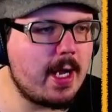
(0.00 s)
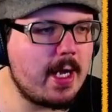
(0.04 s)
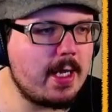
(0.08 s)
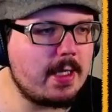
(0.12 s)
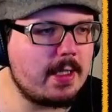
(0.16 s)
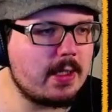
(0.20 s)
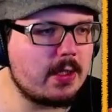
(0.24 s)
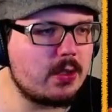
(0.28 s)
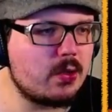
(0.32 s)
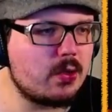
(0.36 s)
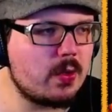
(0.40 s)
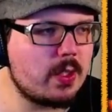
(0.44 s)

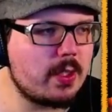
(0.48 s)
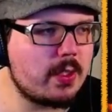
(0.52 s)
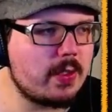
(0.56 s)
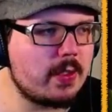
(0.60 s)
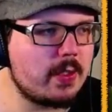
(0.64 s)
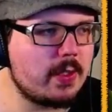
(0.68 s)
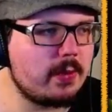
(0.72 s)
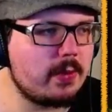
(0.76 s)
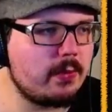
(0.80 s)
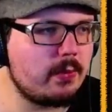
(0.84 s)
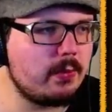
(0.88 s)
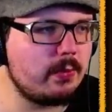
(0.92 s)
distress
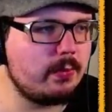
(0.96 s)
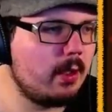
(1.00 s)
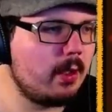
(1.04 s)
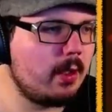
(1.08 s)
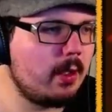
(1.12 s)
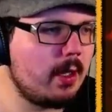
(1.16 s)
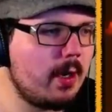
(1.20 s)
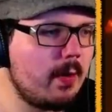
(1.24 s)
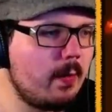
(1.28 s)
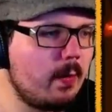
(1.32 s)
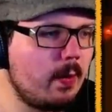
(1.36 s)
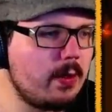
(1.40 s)
signal.
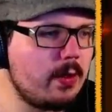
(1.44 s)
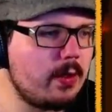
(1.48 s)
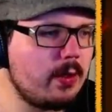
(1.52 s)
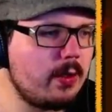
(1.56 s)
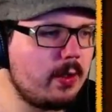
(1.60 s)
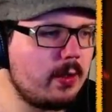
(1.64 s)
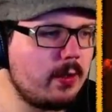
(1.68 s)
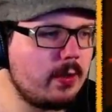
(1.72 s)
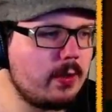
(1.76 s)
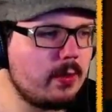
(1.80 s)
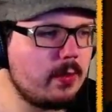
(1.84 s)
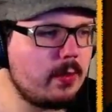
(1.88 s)
And what you
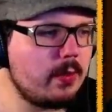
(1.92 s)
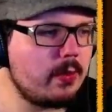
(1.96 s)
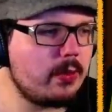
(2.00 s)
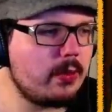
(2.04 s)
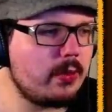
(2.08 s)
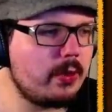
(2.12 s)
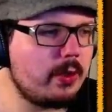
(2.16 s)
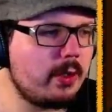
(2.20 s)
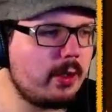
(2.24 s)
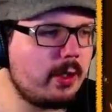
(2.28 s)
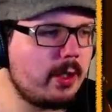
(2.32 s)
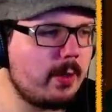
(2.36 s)
can do is
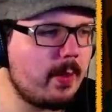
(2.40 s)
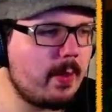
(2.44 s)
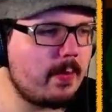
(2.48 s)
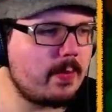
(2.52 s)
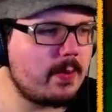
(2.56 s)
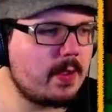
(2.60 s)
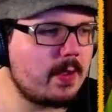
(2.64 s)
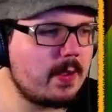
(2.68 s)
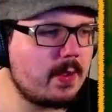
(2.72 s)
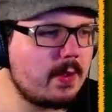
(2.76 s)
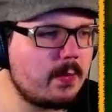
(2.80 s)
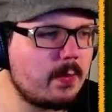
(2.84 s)
you can come up
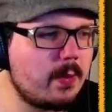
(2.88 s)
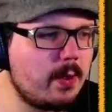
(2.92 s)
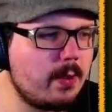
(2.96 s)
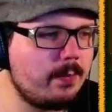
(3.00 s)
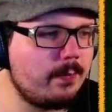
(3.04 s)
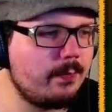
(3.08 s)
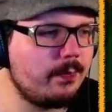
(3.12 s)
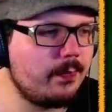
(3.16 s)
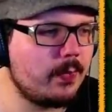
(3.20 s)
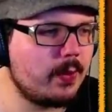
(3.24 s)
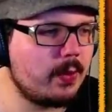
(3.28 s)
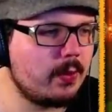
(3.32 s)
to this one.
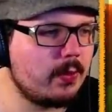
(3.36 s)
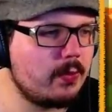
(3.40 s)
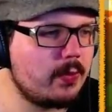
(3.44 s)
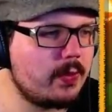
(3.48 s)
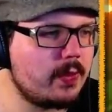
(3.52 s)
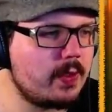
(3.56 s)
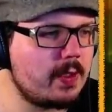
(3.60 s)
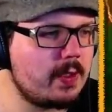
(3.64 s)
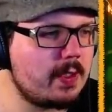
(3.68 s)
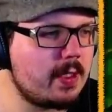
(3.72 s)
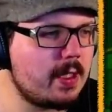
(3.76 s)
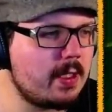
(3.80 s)
You'll
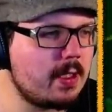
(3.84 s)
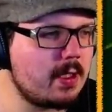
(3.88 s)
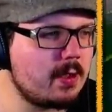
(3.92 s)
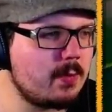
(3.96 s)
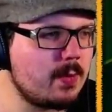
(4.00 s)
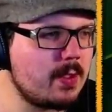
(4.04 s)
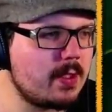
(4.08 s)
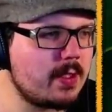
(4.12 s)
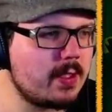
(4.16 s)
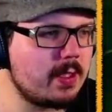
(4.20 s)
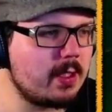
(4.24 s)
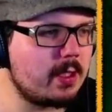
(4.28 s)
see that he's
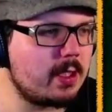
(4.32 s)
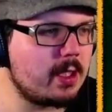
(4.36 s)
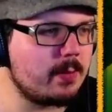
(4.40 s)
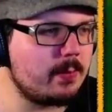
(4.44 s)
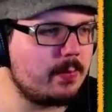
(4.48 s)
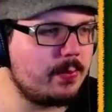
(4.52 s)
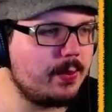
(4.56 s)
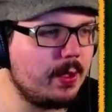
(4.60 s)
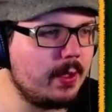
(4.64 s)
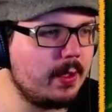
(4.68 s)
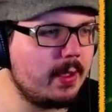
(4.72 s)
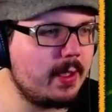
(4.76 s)
missing a
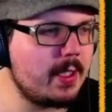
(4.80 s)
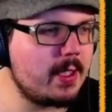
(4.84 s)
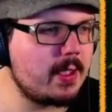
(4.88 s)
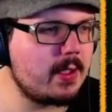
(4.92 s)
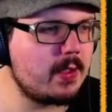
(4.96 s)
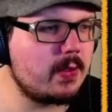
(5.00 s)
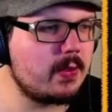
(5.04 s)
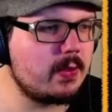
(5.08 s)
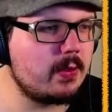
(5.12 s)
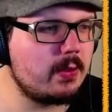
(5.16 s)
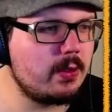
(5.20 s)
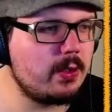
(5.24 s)
couple of
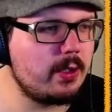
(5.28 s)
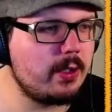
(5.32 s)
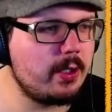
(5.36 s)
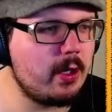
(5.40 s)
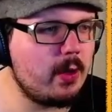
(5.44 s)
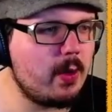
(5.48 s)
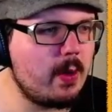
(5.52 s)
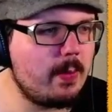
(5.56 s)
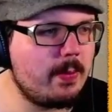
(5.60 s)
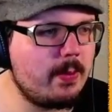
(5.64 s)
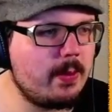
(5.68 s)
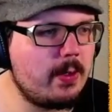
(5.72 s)
legs. You can
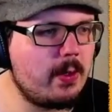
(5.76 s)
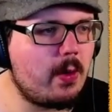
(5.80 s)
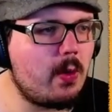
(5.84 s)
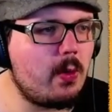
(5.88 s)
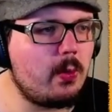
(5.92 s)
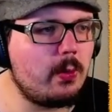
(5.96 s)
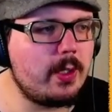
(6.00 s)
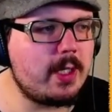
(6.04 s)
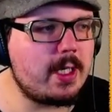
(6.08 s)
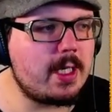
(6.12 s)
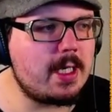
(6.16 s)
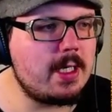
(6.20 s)
go up and
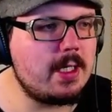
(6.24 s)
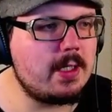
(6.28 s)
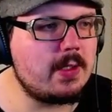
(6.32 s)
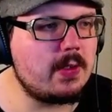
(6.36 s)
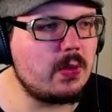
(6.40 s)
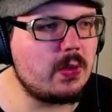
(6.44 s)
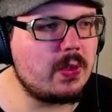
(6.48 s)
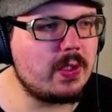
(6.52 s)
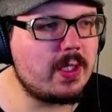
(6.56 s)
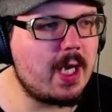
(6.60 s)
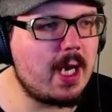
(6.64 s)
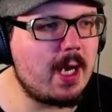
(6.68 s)
hold E
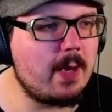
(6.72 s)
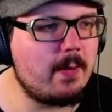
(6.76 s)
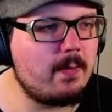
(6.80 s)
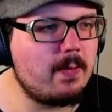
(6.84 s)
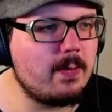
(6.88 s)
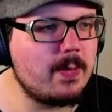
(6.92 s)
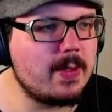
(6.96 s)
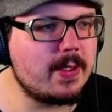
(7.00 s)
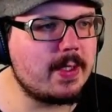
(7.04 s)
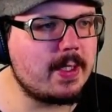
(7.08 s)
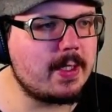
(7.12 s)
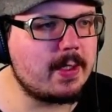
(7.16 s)
to scan for
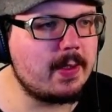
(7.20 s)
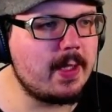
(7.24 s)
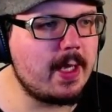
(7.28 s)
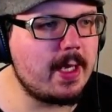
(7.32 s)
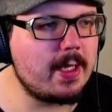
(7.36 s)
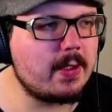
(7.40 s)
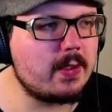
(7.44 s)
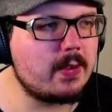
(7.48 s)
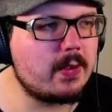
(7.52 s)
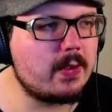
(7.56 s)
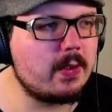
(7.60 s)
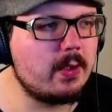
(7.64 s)
missing
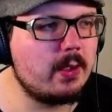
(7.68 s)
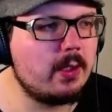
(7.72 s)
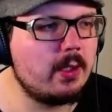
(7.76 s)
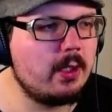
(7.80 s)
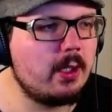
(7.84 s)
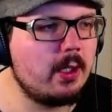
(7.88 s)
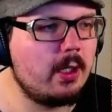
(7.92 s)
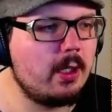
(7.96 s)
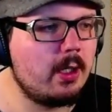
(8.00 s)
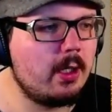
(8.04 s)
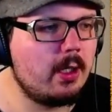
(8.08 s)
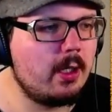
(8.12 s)
legs.
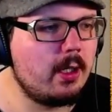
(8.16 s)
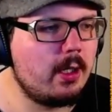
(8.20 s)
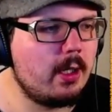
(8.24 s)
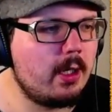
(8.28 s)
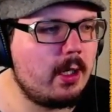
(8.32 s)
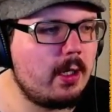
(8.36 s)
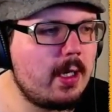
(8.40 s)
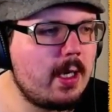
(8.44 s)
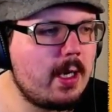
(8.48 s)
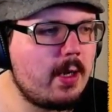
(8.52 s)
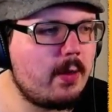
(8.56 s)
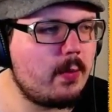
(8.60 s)

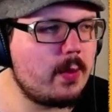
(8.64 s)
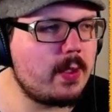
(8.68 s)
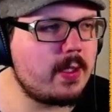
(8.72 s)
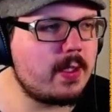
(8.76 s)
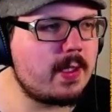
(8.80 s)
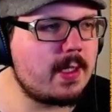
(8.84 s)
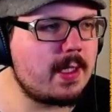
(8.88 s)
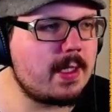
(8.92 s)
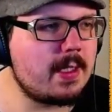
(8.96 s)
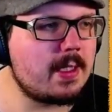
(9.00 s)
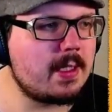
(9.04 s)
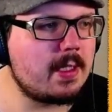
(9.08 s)
And now once
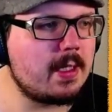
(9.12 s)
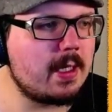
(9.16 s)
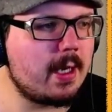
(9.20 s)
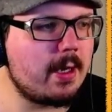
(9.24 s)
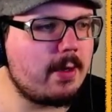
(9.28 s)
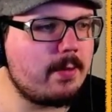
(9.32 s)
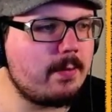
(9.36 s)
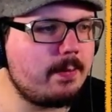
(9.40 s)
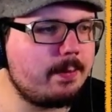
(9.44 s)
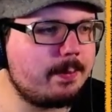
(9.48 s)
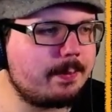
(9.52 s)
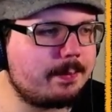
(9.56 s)
that's
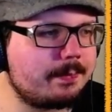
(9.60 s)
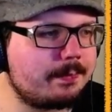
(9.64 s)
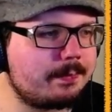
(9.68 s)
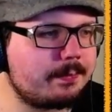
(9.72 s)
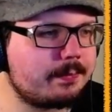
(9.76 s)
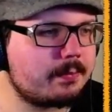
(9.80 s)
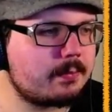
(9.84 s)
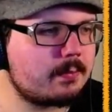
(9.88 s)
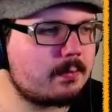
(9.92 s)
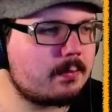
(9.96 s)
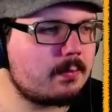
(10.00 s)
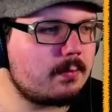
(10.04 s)
done,
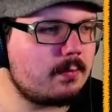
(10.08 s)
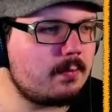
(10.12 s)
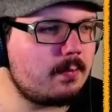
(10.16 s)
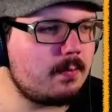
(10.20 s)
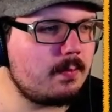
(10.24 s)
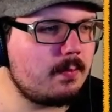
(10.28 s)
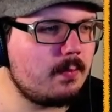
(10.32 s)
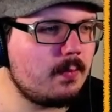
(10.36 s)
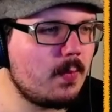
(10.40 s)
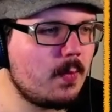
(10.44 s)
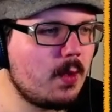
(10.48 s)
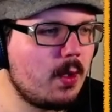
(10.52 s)

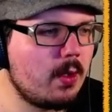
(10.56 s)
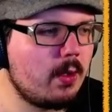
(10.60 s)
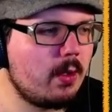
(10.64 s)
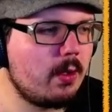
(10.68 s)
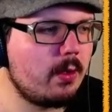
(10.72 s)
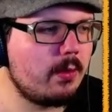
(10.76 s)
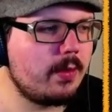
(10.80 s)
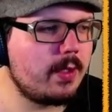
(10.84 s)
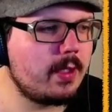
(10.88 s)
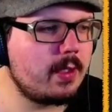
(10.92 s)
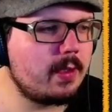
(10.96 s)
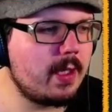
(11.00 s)

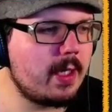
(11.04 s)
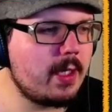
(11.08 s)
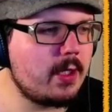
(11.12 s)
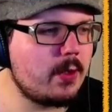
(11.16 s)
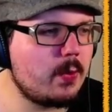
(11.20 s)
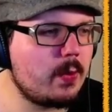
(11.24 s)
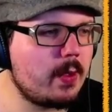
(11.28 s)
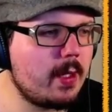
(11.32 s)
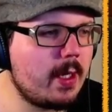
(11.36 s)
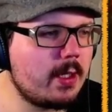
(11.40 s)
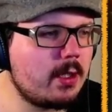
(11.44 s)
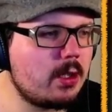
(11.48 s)
the legs
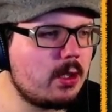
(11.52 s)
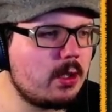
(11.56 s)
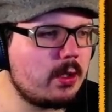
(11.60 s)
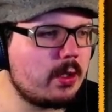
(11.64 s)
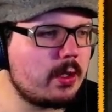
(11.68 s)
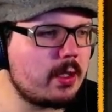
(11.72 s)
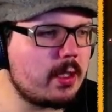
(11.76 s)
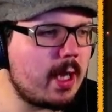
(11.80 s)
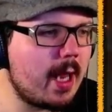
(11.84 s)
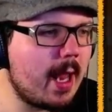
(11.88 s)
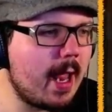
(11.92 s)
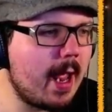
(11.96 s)
will
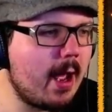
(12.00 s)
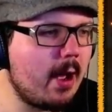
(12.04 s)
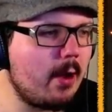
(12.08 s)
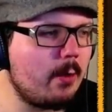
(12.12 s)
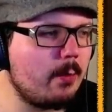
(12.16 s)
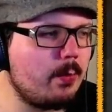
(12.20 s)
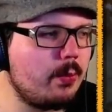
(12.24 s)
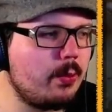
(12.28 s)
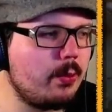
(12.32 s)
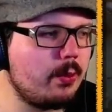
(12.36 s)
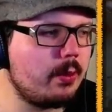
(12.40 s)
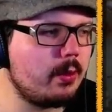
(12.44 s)
actually
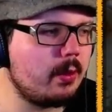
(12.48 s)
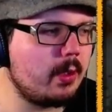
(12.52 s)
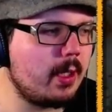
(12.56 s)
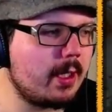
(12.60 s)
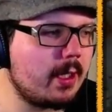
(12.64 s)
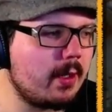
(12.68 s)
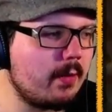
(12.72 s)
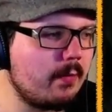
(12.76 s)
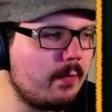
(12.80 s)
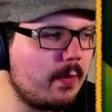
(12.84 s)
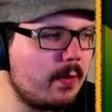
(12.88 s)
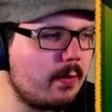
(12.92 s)
output
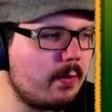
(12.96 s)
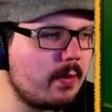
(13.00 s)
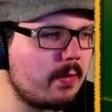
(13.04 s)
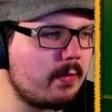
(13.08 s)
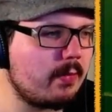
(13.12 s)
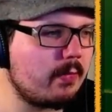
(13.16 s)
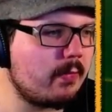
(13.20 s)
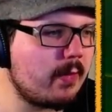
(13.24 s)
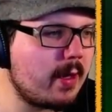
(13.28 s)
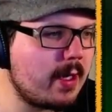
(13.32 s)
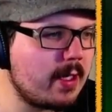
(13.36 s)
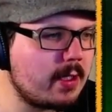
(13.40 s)
like a very
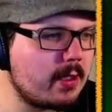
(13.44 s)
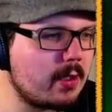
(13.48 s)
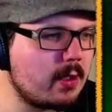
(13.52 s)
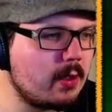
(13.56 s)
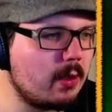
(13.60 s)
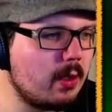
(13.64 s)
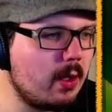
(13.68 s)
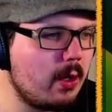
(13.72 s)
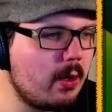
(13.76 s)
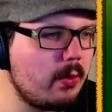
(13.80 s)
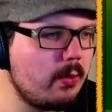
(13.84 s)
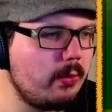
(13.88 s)
faint
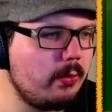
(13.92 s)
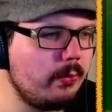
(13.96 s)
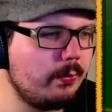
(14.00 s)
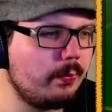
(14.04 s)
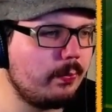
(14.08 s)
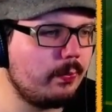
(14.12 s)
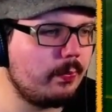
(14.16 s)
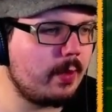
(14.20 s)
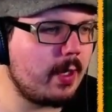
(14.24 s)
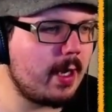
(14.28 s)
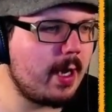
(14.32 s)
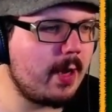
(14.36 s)
glow
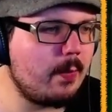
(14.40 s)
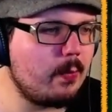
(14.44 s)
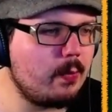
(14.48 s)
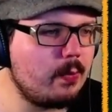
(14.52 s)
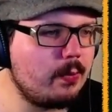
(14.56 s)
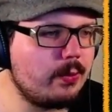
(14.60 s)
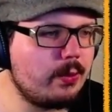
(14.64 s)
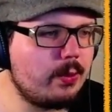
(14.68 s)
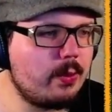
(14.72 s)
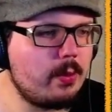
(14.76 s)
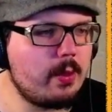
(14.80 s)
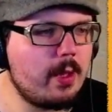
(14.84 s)
and
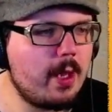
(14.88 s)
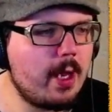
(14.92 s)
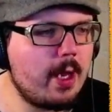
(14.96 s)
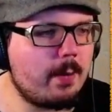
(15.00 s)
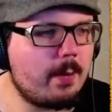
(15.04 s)
will like